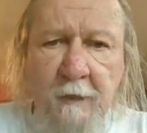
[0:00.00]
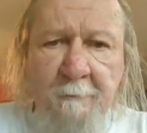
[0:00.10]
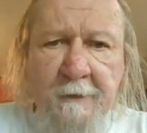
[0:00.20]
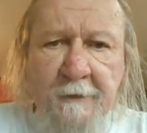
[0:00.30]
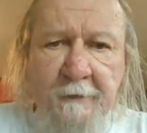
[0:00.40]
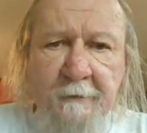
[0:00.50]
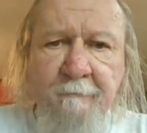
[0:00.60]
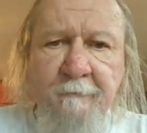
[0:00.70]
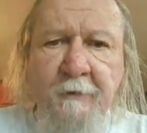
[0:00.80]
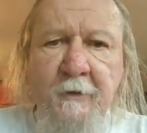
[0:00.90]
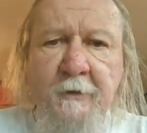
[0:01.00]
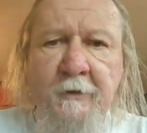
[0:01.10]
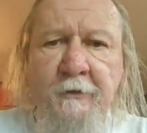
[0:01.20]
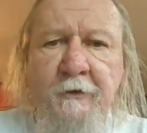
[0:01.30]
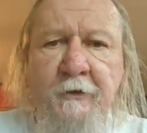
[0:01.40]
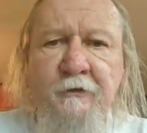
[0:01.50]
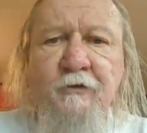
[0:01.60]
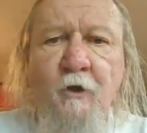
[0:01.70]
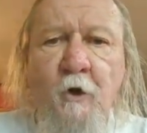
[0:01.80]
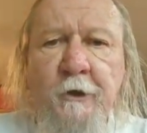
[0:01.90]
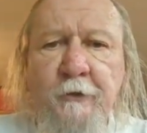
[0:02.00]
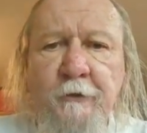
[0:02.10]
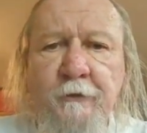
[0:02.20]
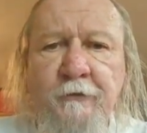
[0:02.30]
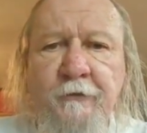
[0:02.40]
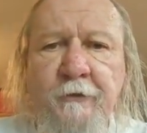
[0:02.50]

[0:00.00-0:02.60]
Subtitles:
being the soils,